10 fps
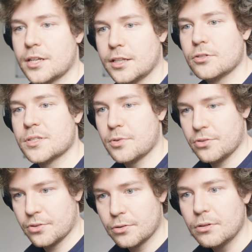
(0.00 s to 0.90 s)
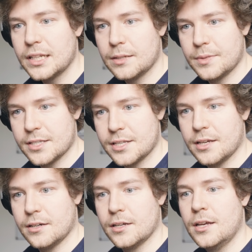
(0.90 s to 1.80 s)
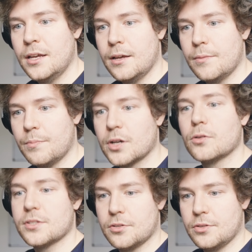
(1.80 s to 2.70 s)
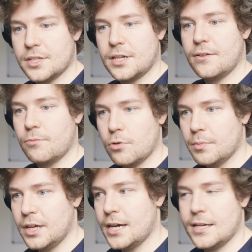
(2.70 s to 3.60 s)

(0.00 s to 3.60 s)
includes both the cool elements here, but also this kind of warm light.